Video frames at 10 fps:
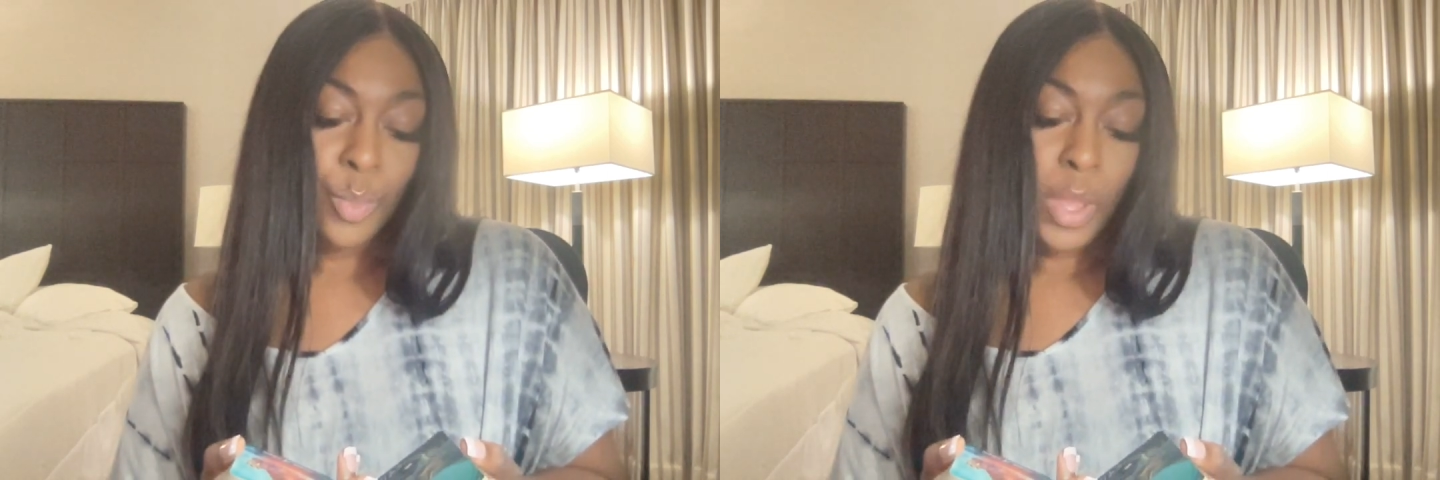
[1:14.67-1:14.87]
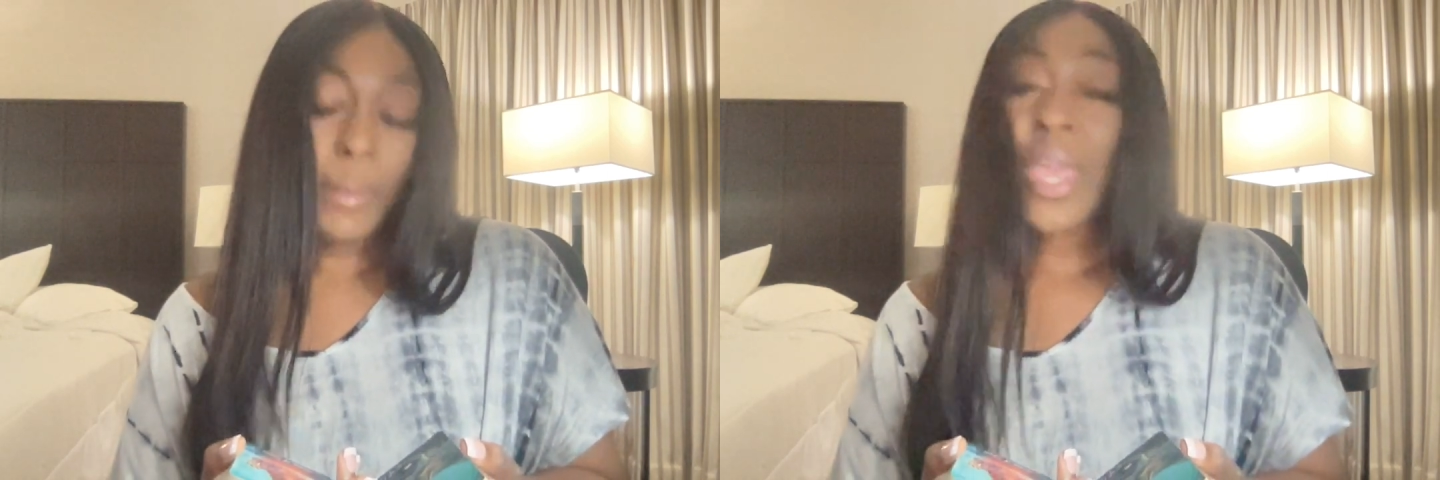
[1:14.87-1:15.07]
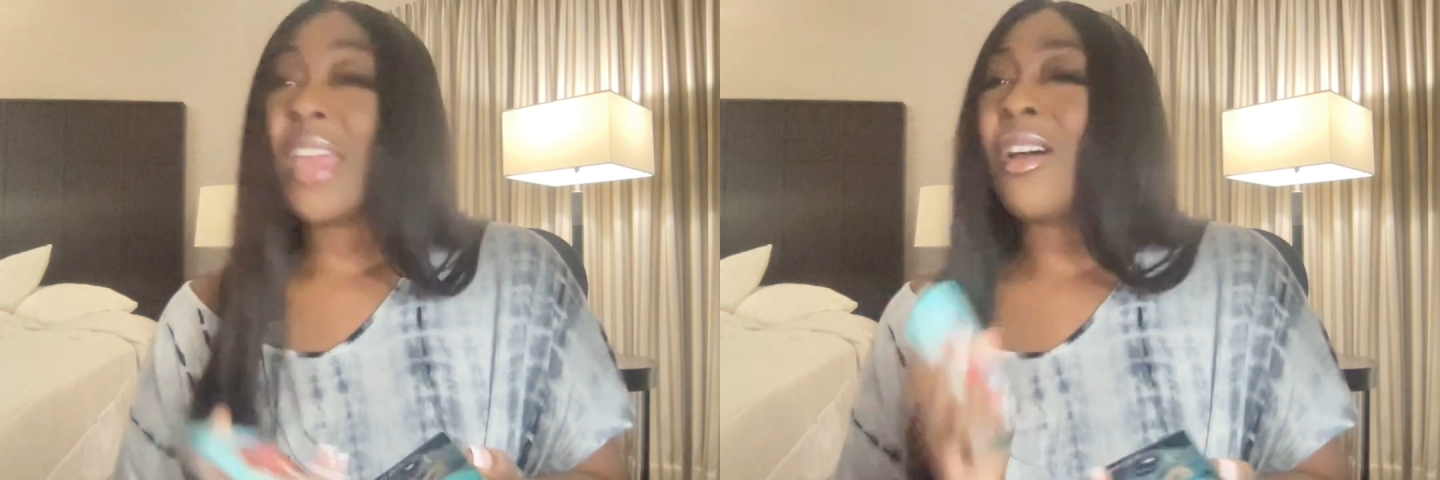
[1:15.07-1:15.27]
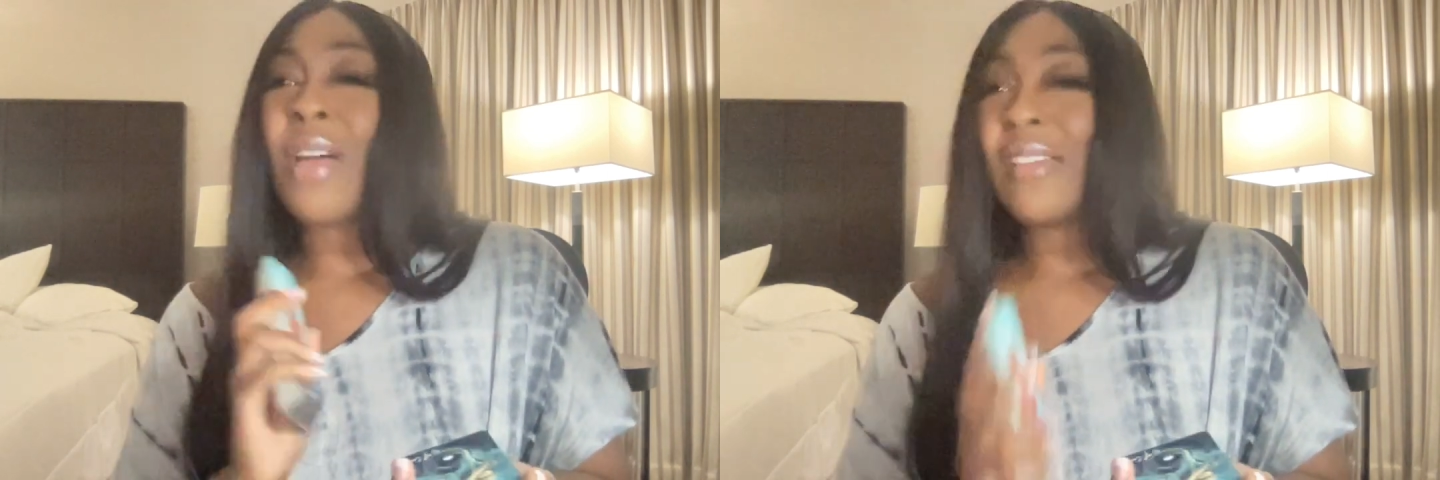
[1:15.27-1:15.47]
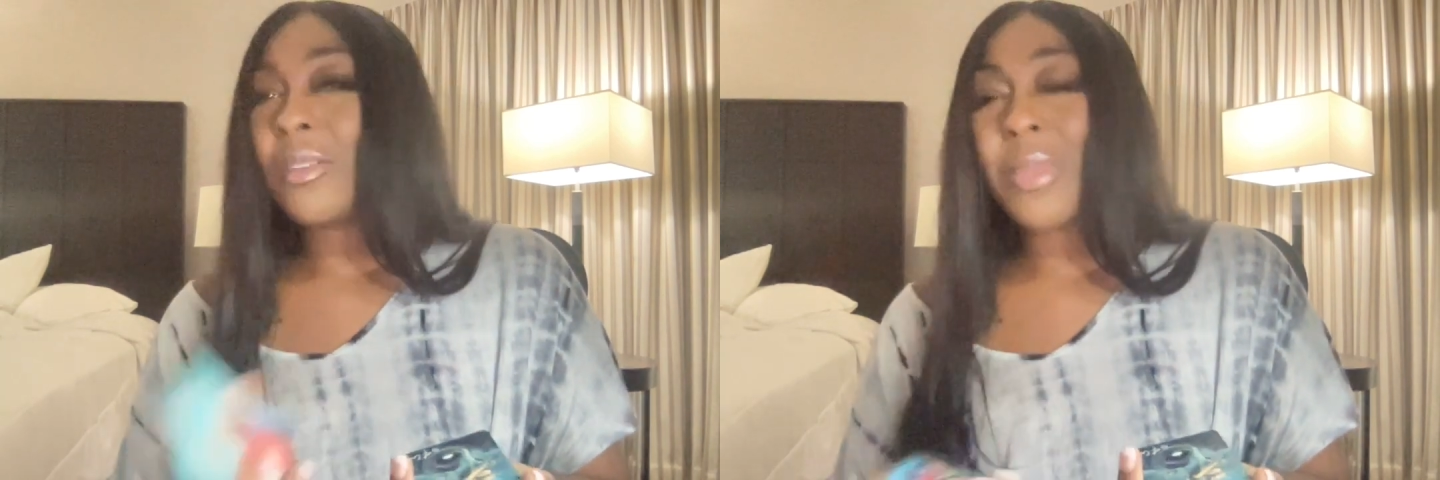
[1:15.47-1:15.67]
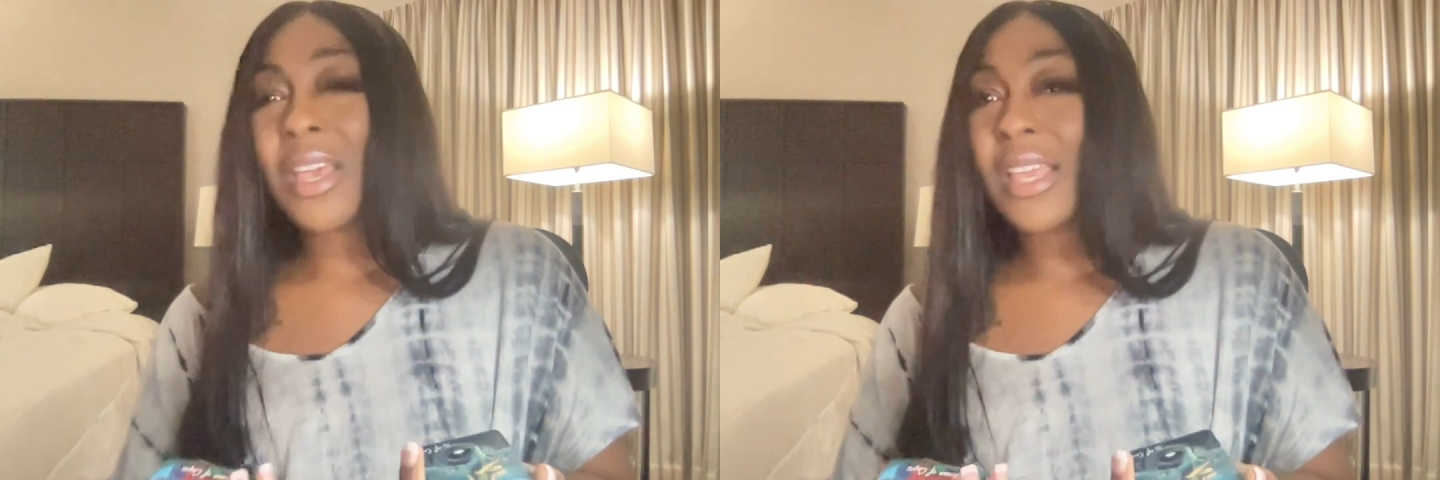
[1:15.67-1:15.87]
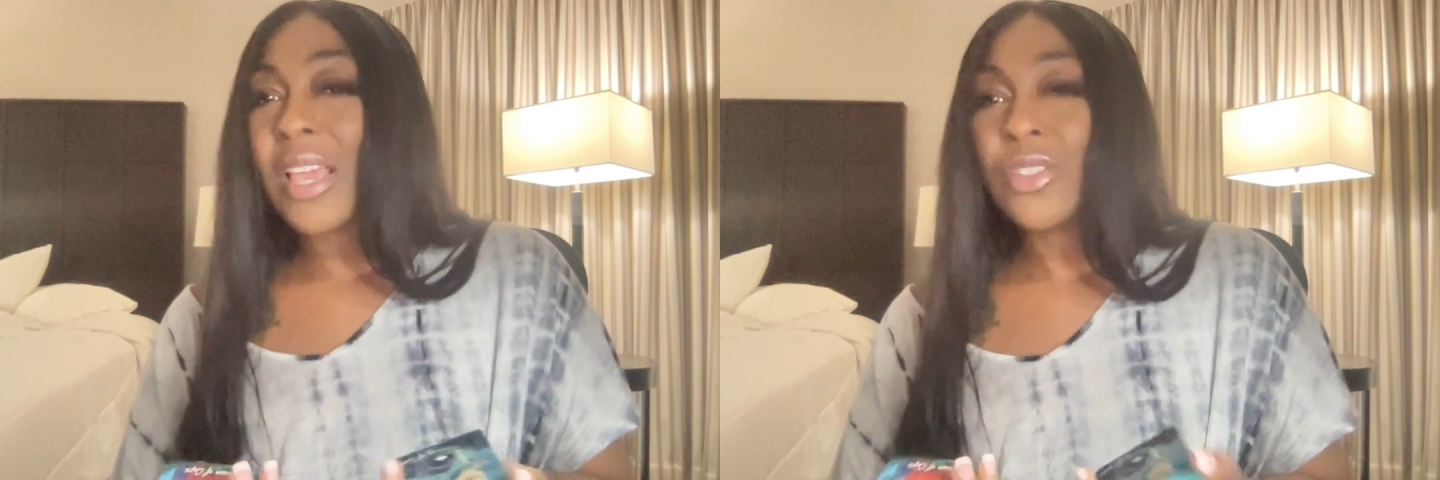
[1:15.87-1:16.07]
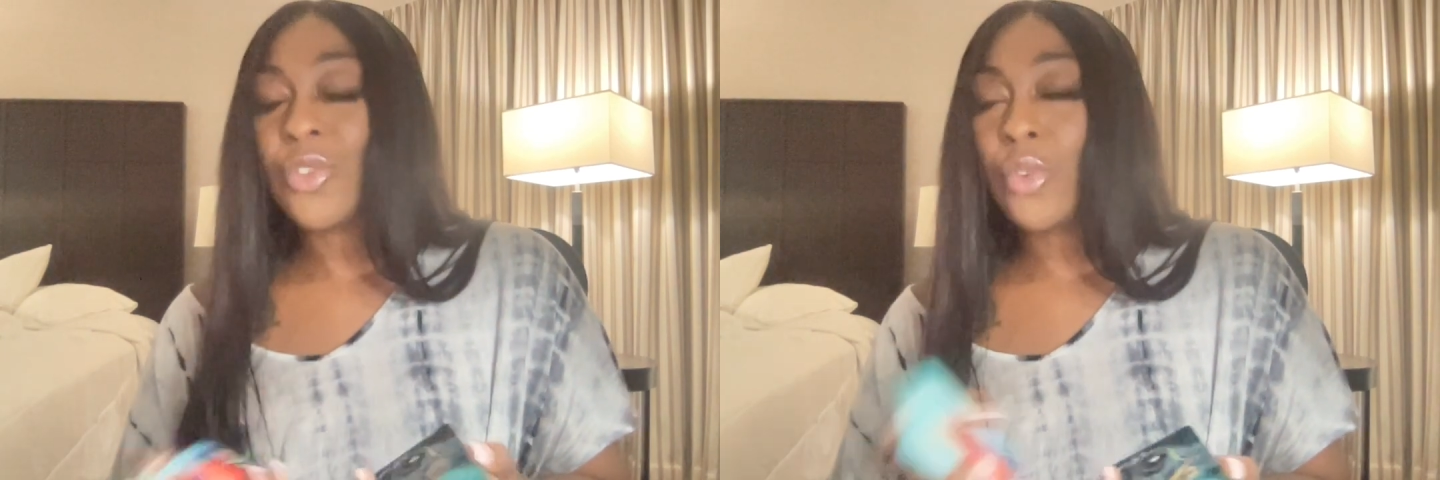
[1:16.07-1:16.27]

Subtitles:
I mean, it don't have to be a Cancer,